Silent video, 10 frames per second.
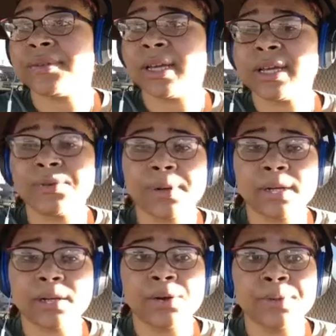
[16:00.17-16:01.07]
and they getting
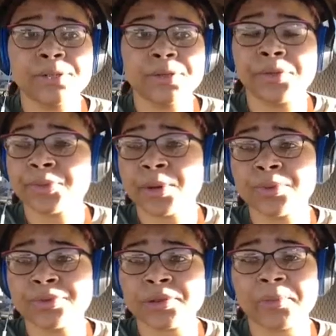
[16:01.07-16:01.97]
ready to go into the
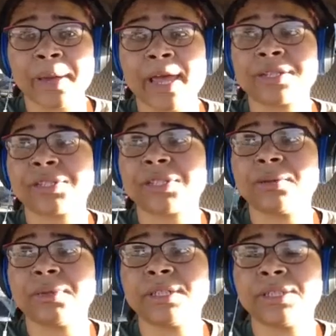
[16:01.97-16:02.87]
throes of
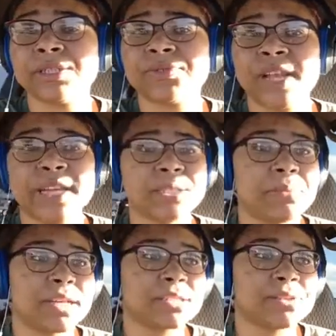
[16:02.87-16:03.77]
passion, but she's flashing
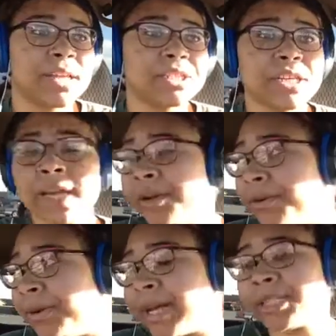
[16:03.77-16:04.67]
back, so now she can't
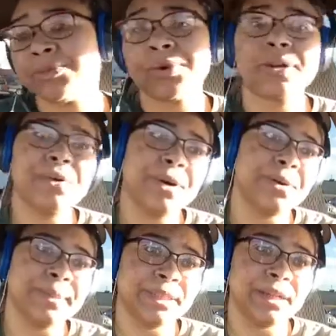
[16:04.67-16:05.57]
do it. Now she want to go
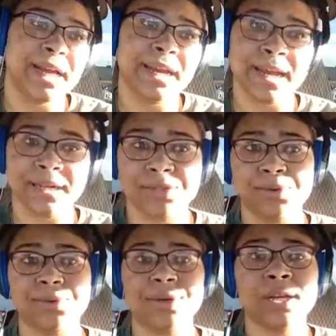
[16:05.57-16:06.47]
home, and she done got an
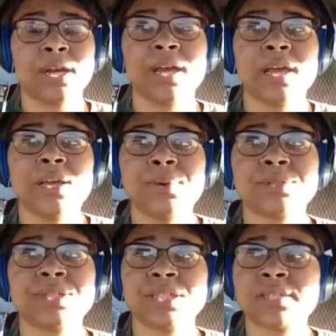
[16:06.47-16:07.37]
attitude, and he
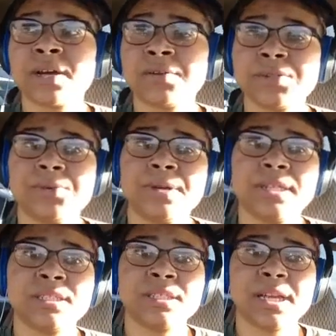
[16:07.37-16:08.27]
wants to just talk to her,
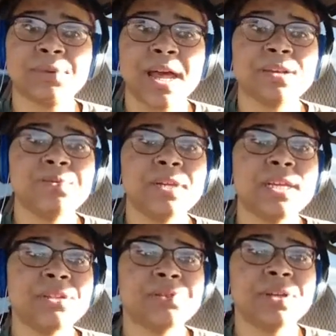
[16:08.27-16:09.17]
and she's like, well, I don't
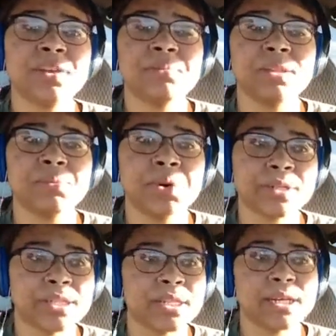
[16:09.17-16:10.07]
need you to give me the
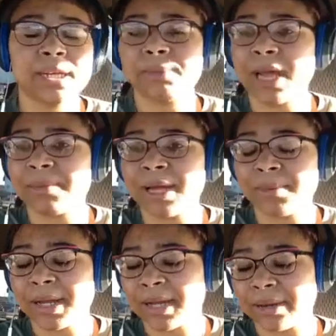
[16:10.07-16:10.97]
poor Sydney, blah, blah,
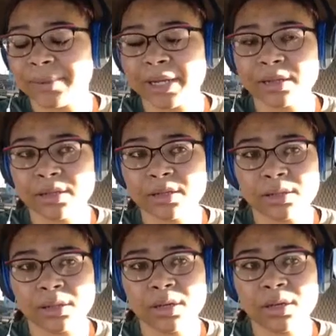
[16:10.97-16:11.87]
blah. And I'm like, girl,